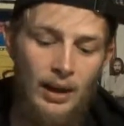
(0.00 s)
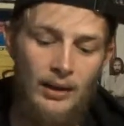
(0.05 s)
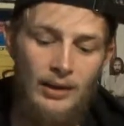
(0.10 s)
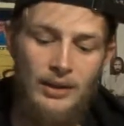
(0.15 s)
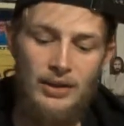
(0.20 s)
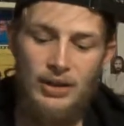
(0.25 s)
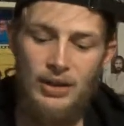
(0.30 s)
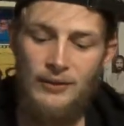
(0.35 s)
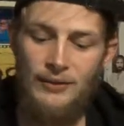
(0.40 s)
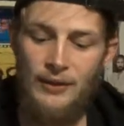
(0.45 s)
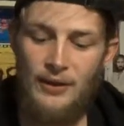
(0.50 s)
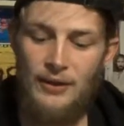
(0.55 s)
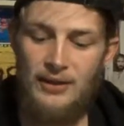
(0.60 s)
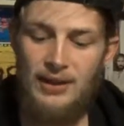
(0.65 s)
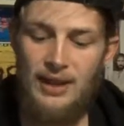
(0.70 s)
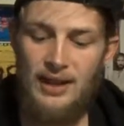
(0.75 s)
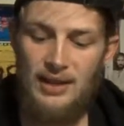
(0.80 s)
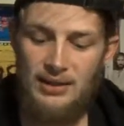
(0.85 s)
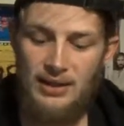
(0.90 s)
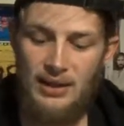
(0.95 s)
this year for the
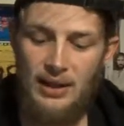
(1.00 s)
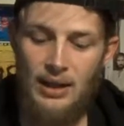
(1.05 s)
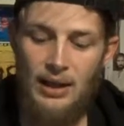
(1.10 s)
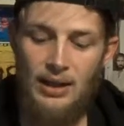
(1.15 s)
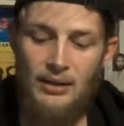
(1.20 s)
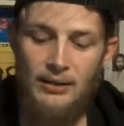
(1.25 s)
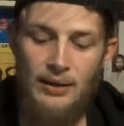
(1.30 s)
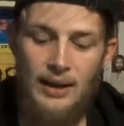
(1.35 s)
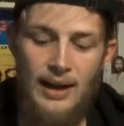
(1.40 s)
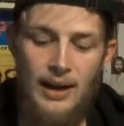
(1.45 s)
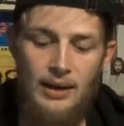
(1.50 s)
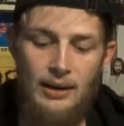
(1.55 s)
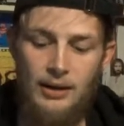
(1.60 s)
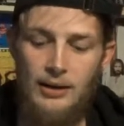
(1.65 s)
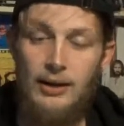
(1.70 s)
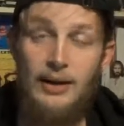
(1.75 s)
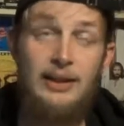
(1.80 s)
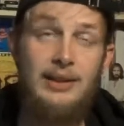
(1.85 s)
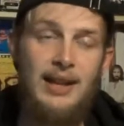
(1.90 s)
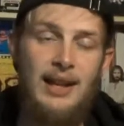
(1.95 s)
Taste of Colorado,
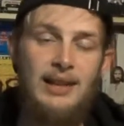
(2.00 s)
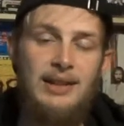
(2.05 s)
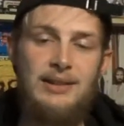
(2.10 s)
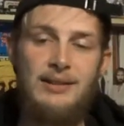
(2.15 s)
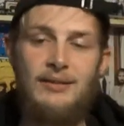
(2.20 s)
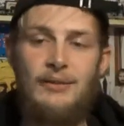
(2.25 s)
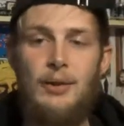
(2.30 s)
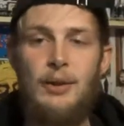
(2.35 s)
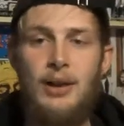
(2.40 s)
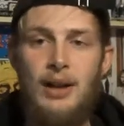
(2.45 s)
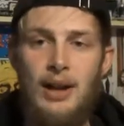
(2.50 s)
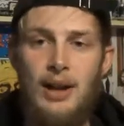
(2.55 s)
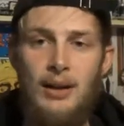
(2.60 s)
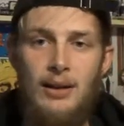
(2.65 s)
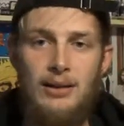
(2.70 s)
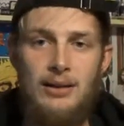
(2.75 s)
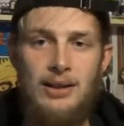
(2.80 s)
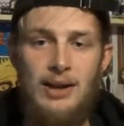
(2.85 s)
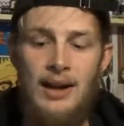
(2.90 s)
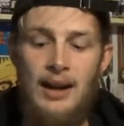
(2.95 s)
or the Taste of Fort
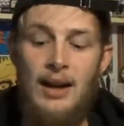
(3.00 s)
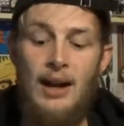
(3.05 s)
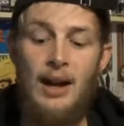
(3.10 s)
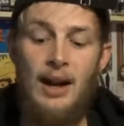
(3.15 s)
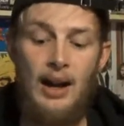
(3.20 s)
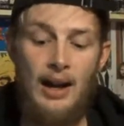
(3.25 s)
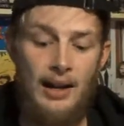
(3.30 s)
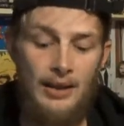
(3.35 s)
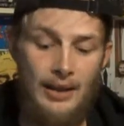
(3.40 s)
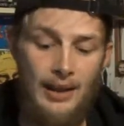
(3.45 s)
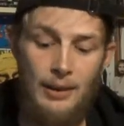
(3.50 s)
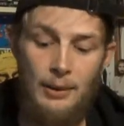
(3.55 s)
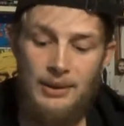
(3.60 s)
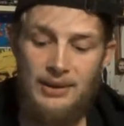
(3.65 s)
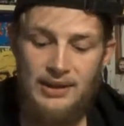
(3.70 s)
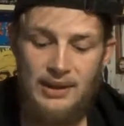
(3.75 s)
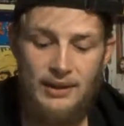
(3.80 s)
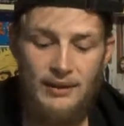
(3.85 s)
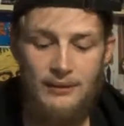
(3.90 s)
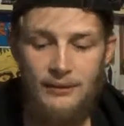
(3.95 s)
Collins. That
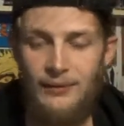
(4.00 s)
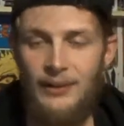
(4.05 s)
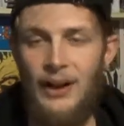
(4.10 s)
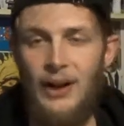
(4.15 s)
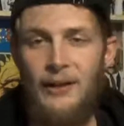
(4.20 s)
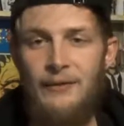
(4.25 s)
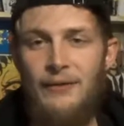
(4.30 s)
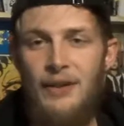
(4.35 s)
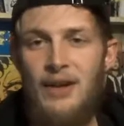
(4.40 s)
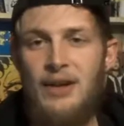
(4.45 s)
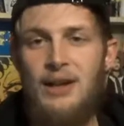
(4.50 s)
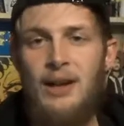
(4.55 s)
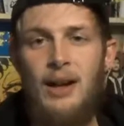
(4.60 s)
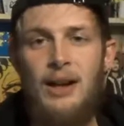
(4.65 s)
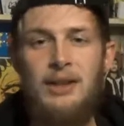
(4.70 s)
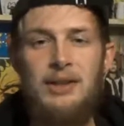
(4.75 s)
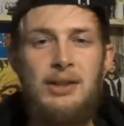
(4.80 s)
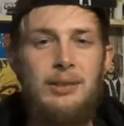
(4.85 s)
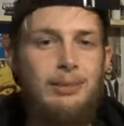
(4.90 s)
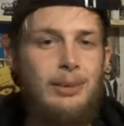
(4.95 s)
was a very fun
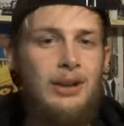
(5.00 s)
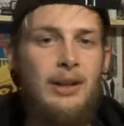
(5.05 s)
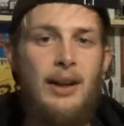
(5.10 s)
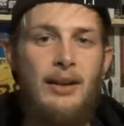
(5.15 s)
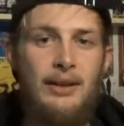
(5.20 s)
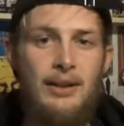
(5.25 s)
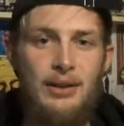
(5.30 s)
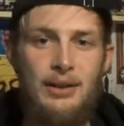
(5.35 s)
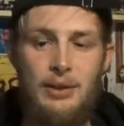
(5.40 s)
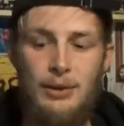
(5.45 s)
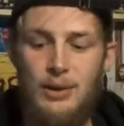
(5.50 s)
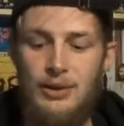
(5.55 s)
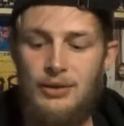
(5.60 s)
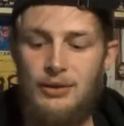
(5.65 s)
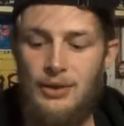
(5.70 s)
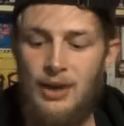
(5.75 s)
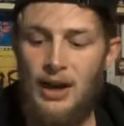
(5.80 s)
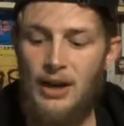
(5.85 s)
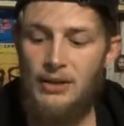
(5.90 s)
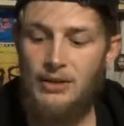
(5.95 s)
concert, but nothing too
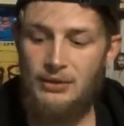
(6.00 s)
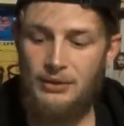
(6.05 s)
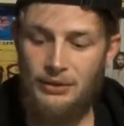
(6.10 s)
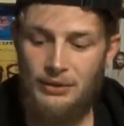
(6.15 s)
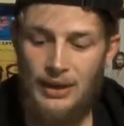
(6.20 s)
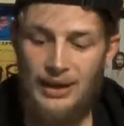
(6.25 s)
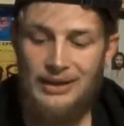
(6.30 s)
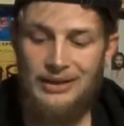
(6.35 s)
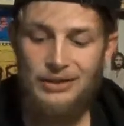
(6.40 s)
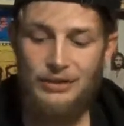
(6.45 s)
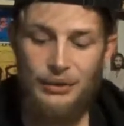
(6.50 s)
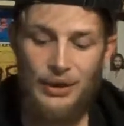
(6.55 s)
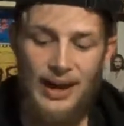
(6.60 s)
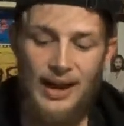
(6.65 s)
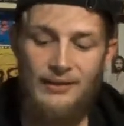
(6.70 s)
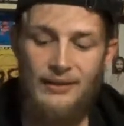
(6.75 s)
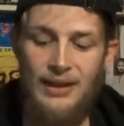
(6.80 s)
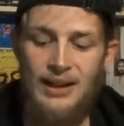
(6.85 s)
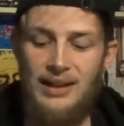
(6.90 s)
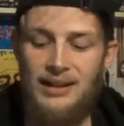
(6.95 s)

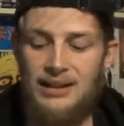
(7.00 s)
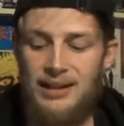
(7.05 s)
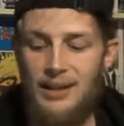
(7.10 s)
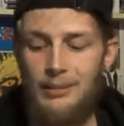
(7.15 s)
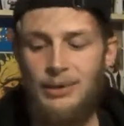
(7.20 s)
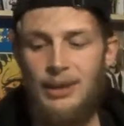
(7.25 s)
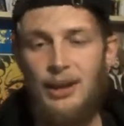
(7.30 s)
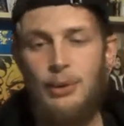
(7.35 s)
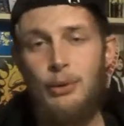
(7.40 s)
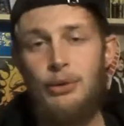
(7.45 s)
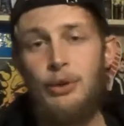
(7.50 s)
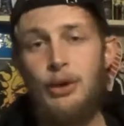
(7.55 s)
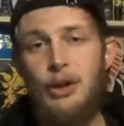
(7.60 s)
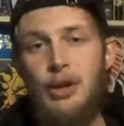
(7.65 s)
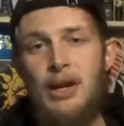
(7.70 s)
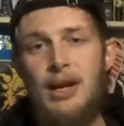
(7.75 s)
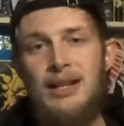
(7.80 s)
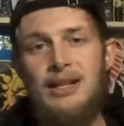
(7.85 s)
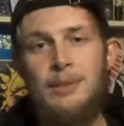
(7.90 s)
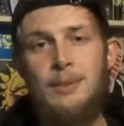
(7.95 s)
extravagant. Same thing with
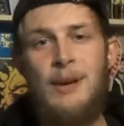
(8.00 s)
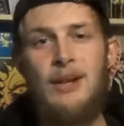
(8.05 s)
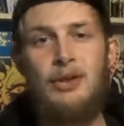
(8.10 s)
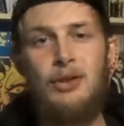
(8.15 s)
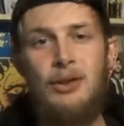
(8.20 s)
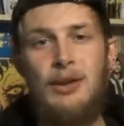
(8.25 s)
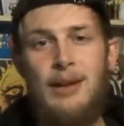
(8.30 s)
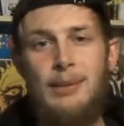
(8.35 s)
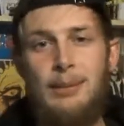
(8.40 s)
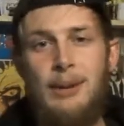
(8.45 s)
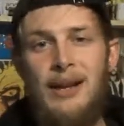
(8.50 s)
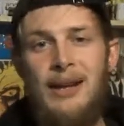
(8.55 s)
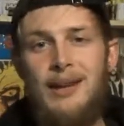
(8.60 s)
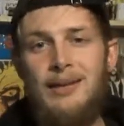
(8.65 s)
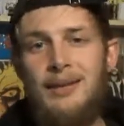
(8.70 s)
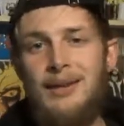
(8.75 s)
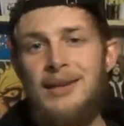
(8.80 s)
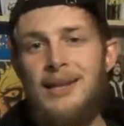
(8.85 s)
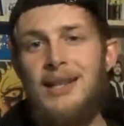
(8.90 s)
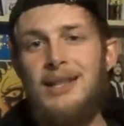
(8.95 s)
38 Special. They played
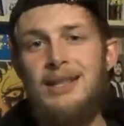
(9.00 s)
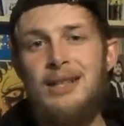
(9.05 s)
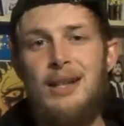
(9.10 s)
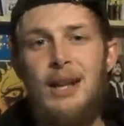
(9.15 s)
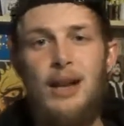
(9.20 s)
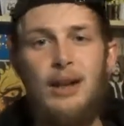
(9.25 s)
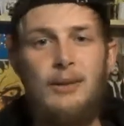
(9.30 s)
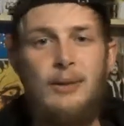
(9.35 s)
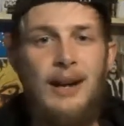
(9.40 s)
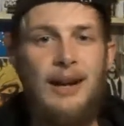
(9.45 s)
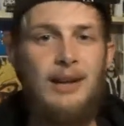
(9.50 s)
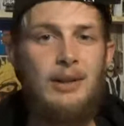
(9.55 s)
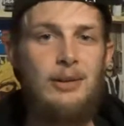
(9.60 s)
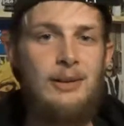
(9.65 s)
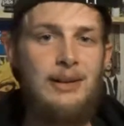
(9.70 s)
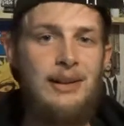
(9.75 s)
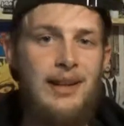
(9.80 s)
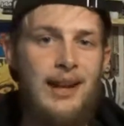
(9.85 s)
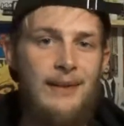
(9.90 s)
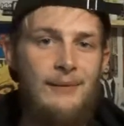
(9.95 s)
at the Taste of Colorado
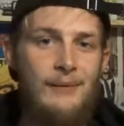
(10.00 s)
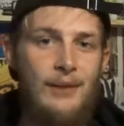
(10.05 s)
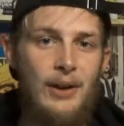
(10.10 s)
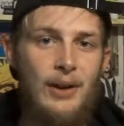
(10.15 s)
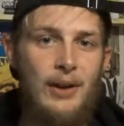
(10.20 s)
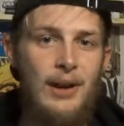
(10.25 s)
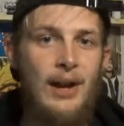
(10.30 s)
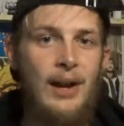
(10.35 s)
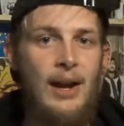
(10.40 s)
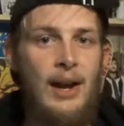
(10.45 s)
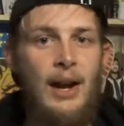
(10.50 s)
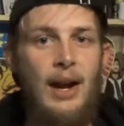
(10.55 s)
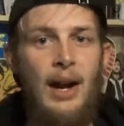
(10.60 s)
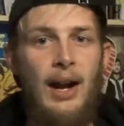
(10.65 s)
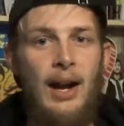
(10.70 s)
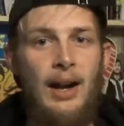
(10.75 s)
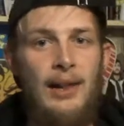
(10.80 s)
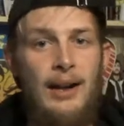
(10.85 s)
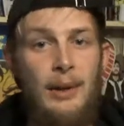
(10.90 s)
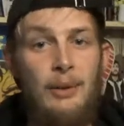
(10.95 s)
in Denver.
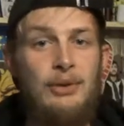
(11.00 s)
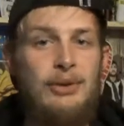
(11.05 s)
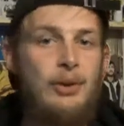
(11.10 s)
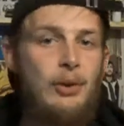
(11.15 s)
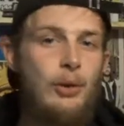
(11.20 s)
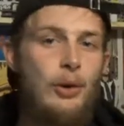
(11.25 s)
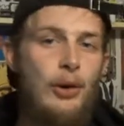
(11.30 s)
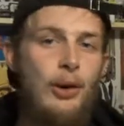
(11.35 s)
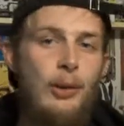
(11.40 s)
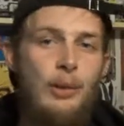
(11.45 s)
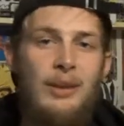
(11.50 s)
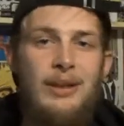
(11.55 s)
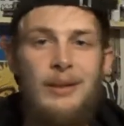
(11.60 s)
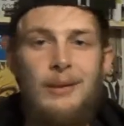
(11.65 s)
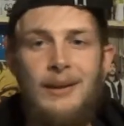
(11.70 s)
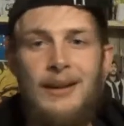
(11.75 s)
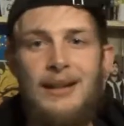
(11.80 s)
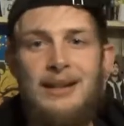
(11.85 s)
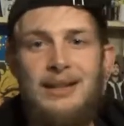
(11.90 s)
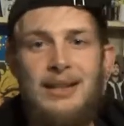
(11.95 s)
That was cool, but the
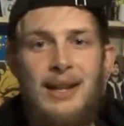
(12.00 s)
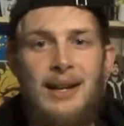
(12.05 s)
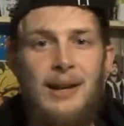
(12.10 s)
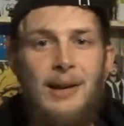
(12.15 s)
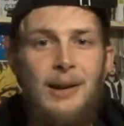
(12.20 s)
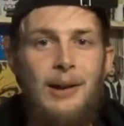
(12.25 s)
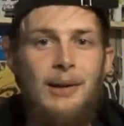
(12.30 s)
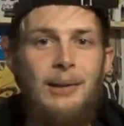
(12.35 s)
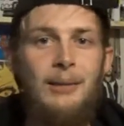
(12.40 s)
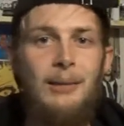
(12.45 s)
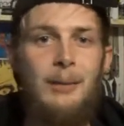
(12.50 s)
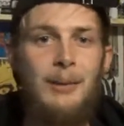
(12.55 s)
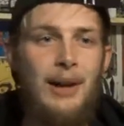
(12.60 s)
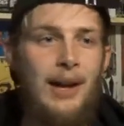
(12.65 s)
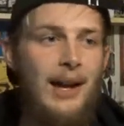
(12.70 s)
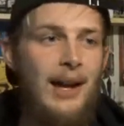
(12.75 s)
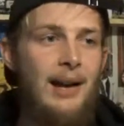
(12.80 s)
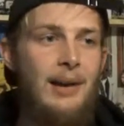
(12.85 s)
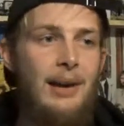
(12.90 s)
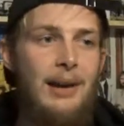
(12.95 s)
lead singer
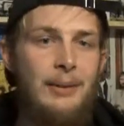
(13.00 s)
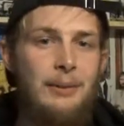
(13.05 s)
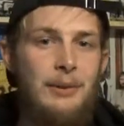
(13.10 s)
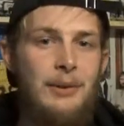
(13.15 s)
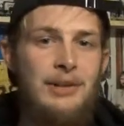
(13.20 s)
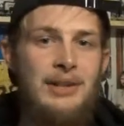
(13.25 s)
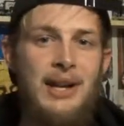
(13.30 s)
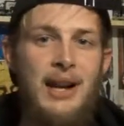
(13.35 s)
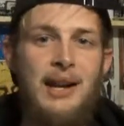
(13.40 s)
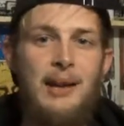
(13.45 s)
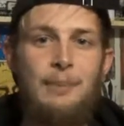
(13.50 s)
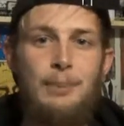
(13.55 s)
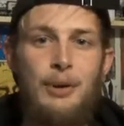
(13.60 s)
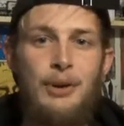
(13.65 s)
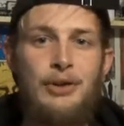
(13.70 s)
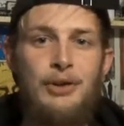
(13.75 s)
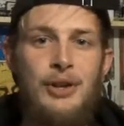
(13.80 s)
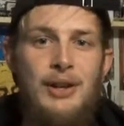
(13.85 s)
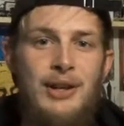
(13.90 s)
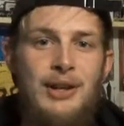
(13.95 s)
was kind of
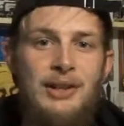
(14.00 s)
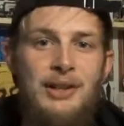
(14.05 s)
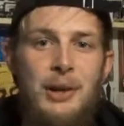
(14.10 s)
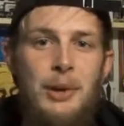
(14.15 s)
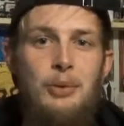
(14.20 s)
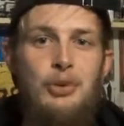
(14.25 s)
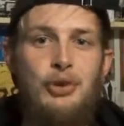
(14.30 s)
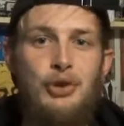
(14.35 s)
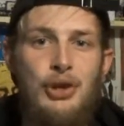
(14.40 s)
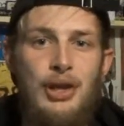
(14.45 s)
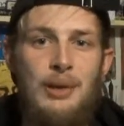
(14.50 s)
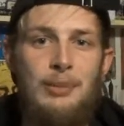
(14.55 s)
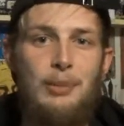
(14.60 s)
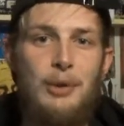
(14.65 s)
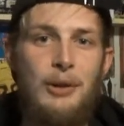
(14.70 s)
pushing his own shit